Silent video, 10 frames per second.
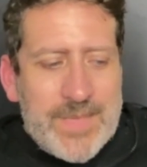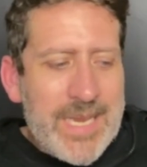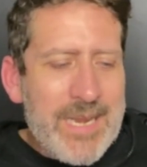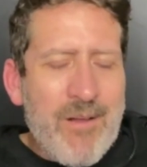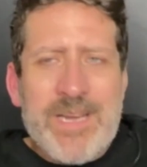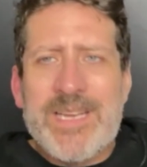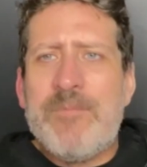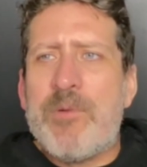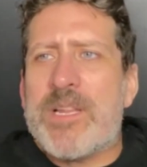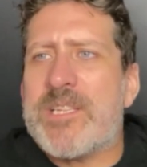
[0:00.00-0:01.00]
Now, I
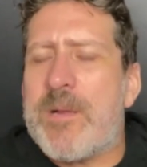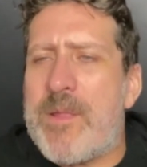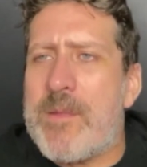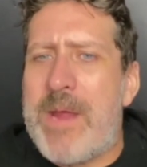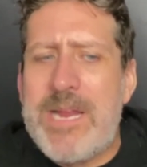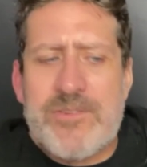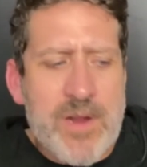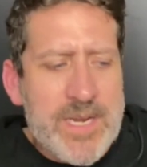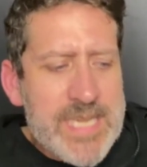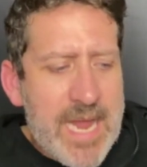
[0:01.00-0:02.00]
did bring this up on the
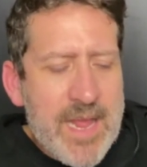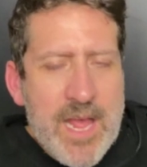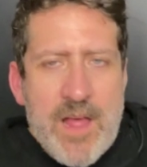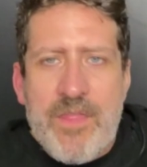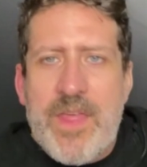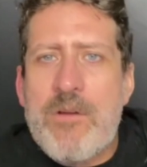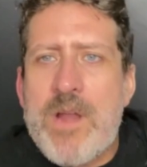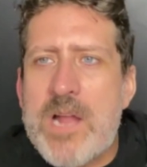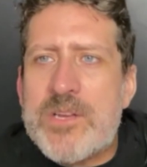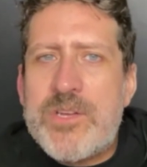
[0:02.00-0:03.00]
Patreon, is that they're
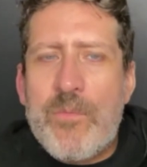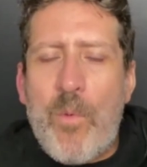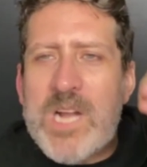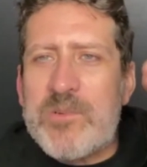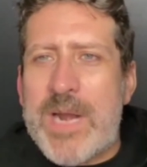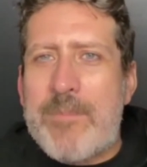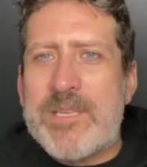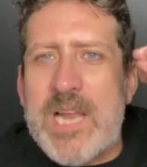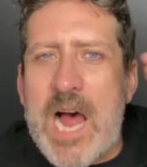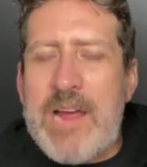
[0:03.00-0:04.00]
not Watch What
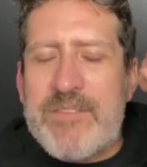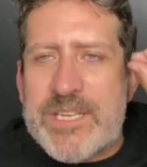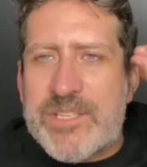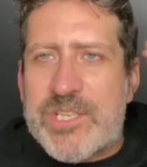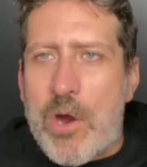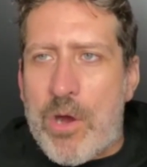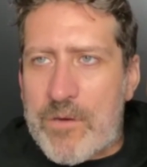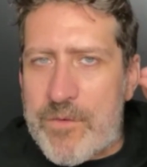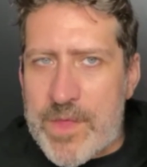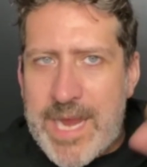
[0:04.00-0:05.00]
Happens Live is dark
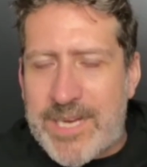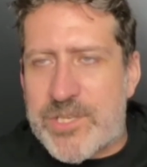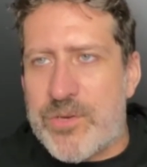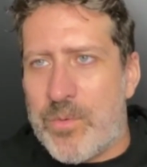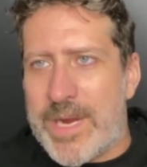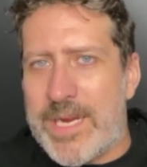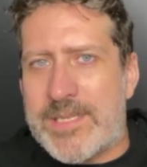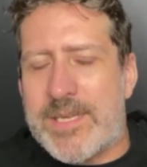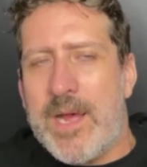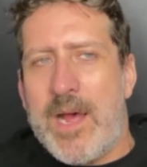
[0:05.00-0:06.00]
for the next 2 weeks.